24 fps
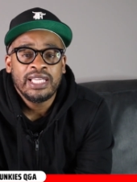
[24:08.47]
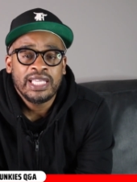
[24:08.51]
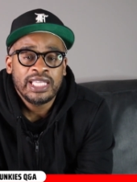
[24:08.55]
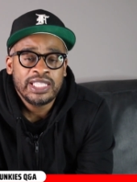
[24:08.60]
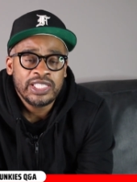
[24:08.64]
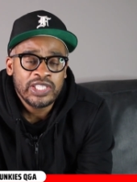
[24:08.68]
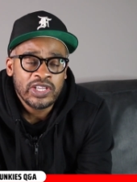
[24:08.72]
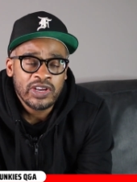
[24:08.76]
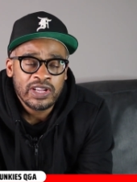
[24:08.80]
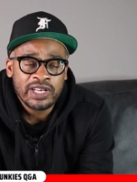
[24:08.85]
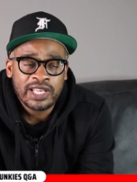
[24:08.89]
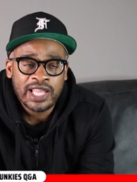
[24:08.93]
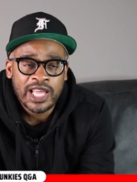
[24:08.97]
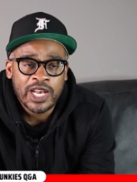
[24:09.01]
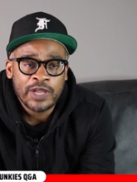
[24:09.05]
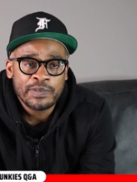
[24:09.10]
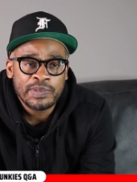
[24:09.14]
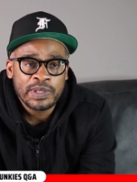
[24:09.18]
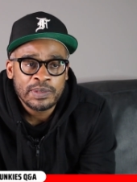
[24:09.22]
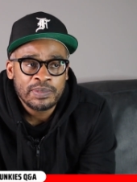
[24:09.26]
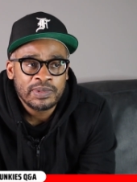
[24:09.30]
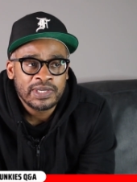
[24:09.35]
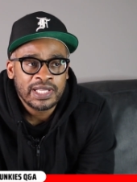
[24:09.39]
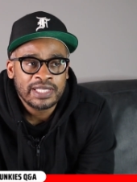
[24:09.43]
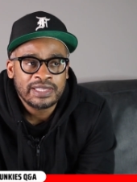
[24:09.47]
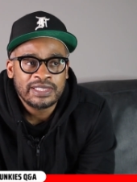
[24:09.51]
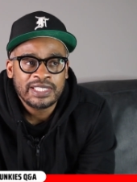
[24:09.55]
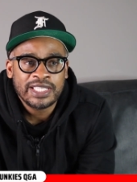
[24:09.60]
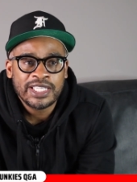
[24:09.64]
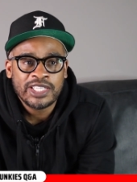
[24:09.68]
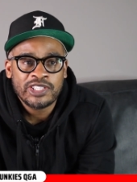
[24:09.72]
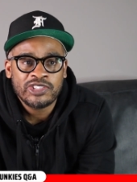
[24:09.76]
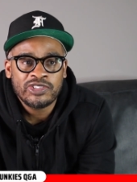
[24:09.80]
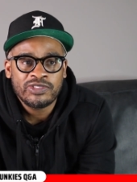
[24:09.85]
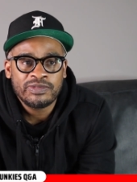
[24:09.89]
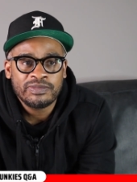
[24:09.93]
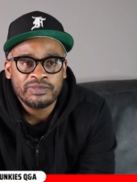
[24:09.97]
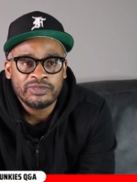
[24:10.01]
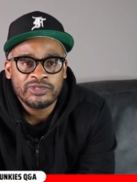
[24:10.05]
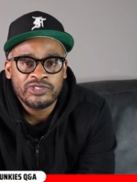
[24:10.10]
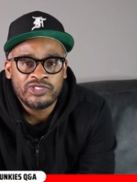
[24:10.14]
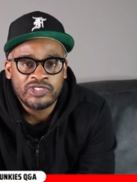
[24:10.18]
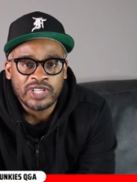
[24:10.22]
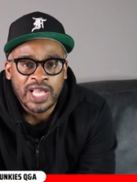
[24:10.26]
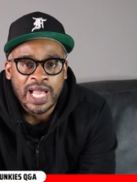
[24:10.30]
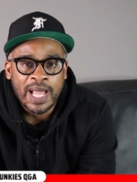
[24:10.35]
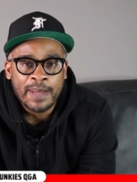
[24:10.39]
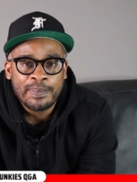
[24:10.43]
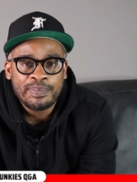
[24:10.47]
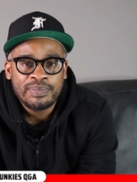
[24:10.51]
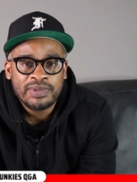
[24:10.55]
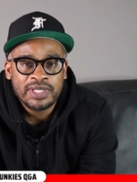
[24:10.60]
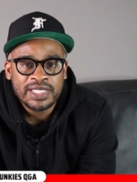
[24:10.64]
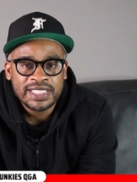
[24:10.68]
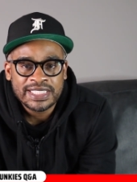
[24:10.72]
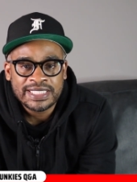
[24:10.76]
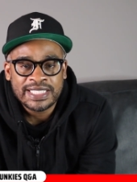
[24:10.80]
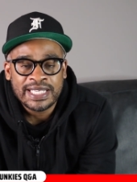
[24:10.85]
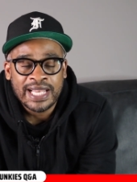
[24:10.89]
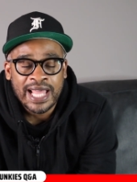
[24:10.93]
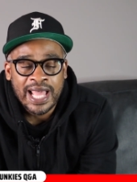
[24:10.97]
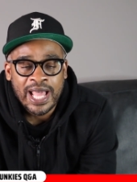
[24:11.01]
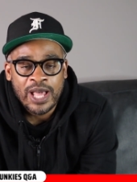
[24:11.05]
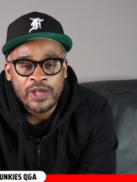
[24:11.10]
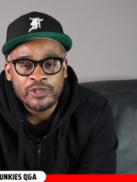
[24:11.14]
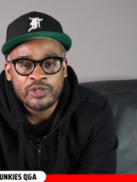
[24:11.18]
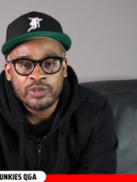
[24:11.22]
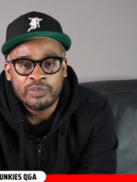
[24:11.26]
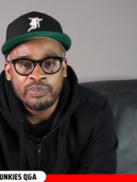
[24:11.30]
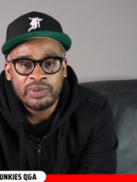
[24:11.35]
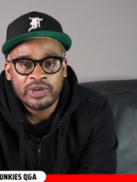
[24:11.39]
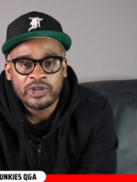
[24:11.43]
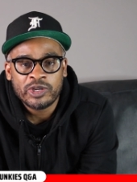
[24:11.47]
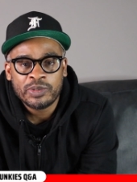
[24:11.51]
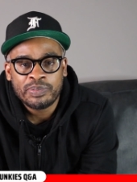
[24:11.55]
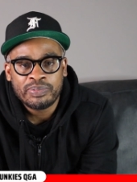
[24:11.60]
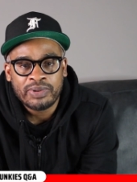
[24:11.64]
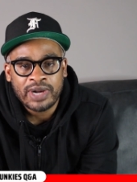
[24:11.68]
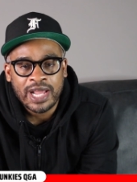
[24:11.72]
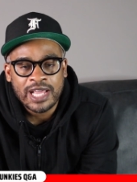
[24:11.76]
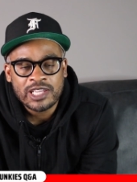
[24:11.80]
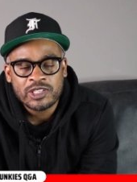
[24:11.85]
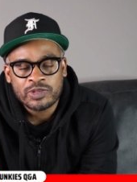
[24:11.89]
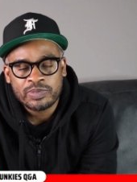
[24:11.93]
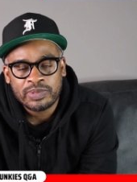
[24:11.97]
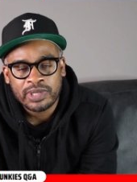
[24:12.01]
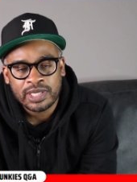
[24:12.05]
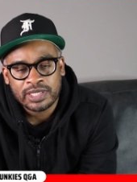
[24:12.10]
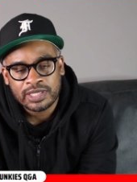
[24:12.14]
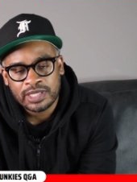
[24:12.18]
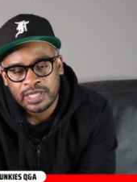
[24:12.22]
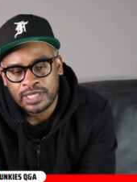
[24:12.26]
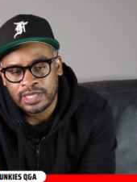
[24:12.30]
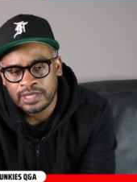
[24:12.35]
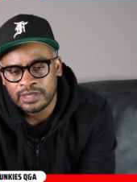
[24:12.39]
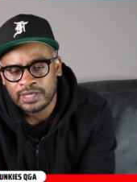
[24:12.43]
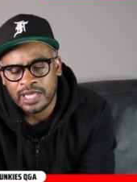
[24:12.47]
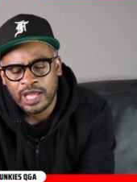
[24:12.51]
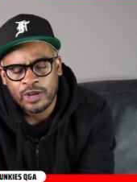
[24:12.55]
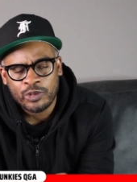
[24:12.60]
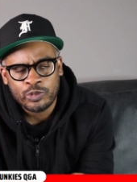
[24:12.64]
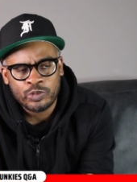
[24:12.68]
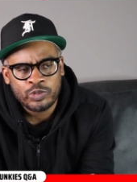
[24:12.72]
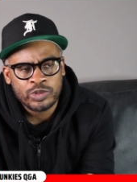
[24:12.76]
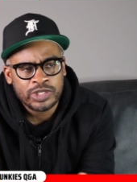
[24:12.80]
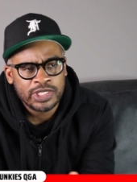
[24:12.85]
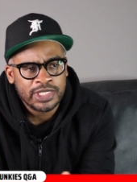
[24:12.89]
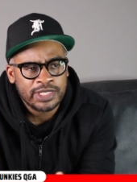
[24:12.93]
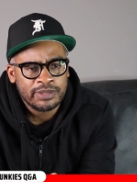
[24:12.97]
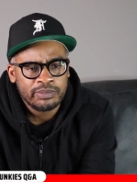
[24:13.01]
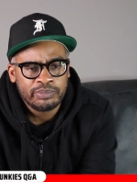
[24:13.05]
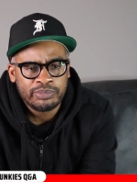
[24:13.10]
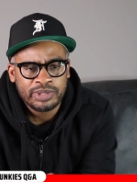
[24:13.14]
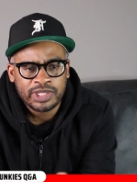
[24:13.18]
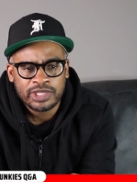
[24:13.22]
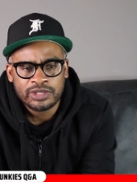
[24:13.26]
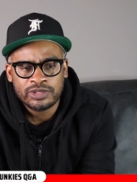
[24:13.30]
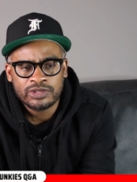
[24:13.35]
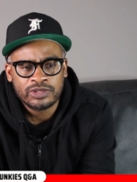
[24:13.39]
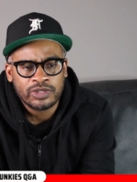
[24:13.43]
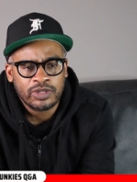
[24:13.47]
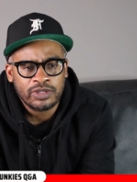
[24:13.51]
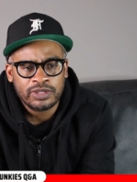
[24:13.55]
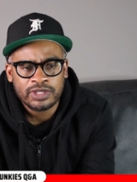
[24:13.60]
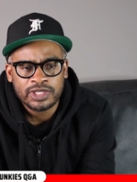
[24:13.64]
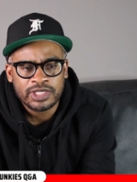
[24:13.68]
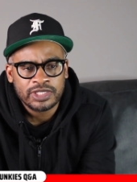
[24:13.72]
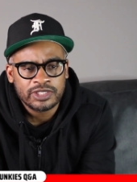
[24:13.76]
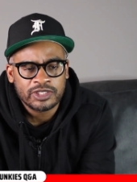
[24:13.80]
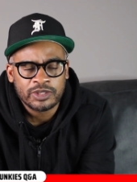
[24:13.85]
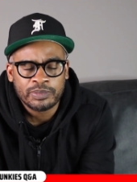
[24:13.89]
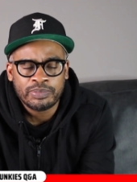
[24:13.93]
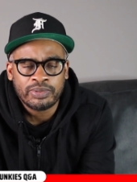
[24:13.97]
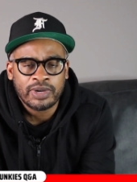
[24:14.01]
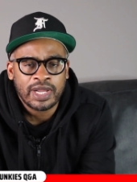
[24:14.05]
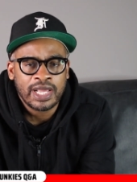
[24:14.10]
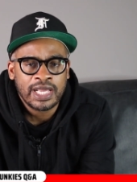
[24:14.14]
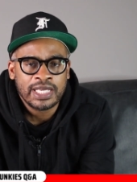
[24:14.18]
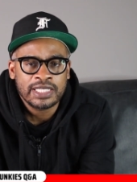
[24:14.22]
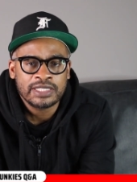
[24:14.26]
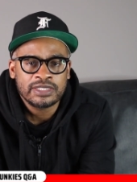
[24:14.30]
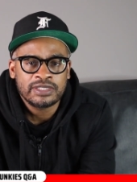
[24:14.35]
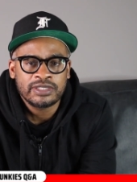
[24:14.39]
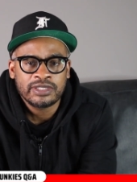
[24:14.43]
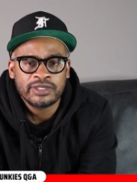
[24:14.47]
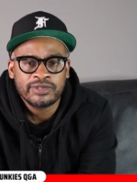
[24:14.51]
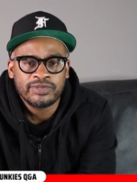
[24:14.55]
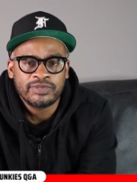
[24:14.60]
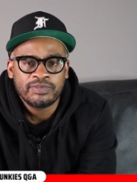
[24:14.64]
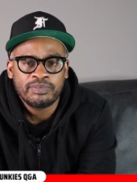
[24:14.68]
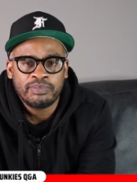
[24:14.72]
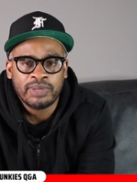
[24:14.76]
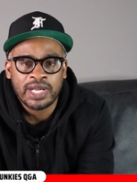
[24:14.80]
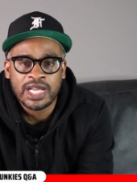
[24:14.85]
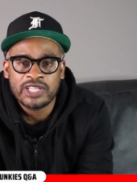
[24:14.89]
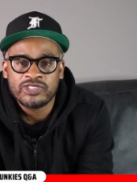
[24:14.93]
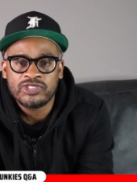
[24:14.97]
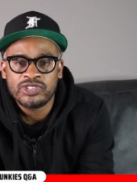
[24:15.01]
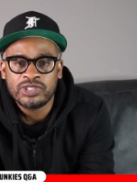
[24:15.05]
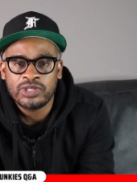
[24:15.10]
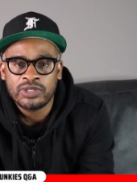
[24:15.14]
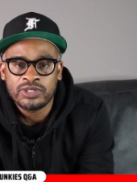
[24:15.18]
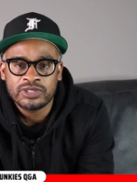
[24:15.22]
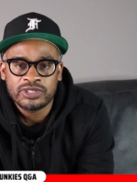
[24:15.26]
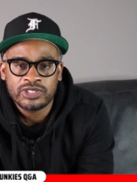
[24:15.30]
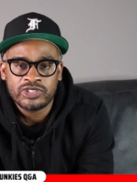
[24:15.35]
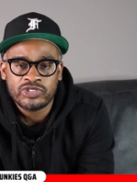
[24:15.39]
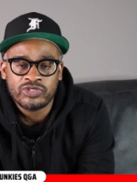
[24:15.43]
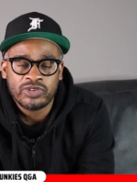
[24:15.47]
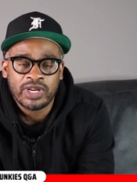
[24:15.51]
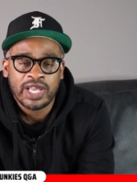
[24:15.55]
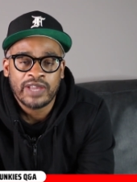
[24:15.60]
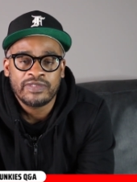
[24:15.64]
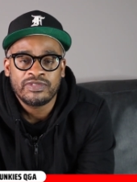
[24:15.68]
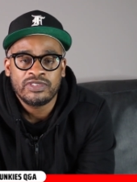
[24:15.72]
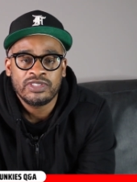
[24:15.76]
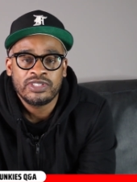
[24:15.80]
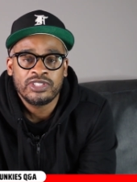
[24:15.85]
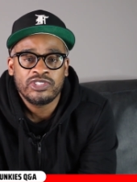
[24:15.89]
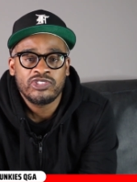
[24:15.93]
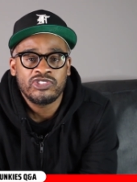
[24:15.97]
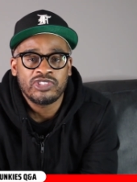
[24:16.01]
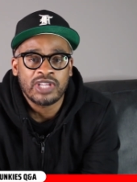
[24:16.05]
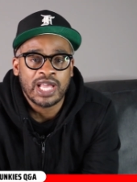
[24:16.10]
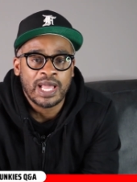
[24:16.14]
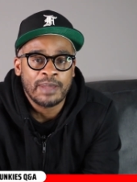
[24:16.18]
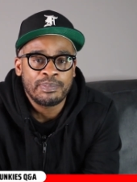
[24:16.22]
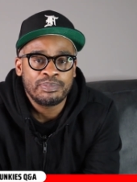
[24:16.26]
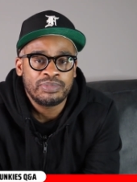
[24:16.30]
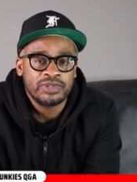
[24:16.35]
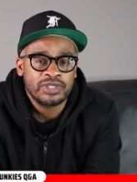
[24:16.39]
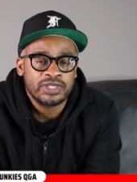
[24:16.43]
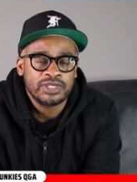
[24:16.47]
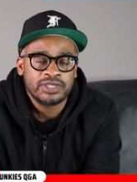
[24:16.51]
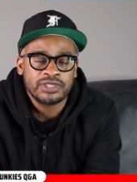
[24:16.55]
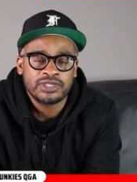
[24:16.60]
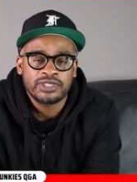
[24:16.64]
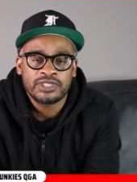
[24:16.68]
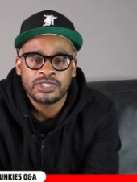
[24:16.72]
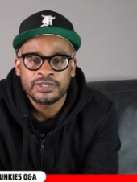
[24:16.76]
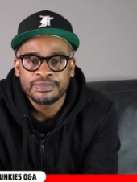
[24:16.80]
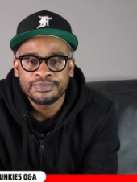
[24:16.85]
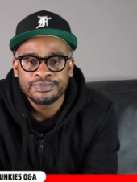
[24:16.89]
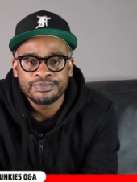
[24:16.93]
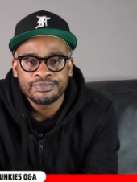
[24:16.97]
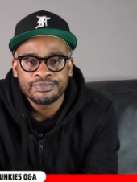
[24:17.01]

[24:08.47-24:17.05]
And there are a lot of people that think Diop is now the better prospect. And I wouldn't be totally surprised if Baji goes undrafted and Diop is